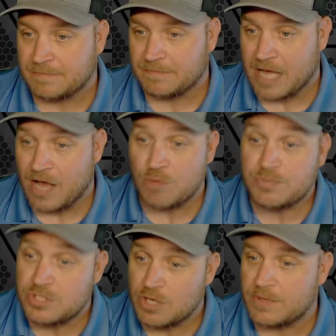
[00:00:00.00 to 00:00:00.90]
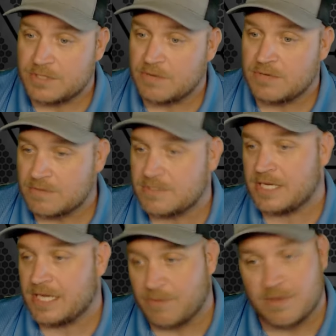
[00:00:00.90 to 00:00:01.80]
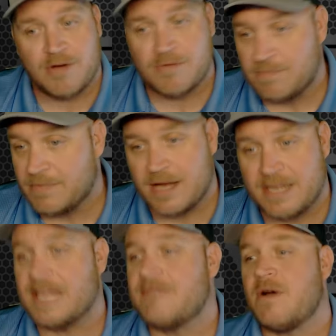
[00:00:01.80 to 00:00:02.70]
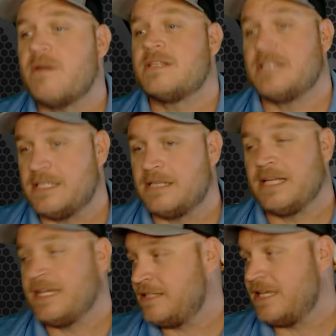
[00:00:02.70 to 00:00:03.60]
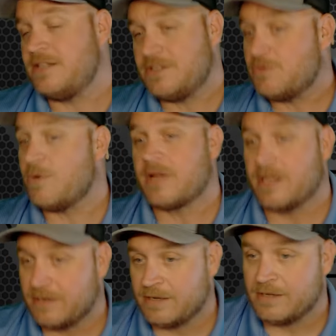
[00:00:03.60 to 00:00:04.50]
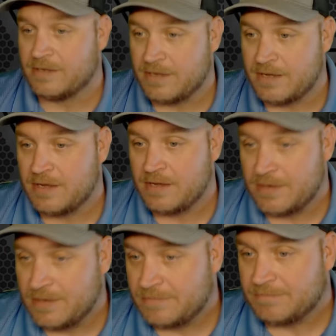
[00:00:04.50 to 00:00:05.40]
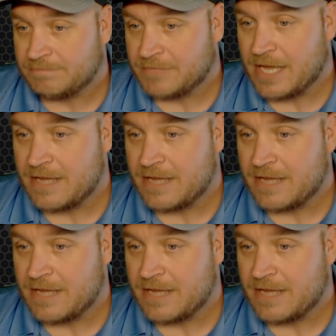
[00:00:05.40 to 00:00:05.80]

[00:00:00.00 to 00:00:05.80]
I hope so-and-so don't see it. Well, oh, honey, they've already seen it. They've seen you twerking. Okay?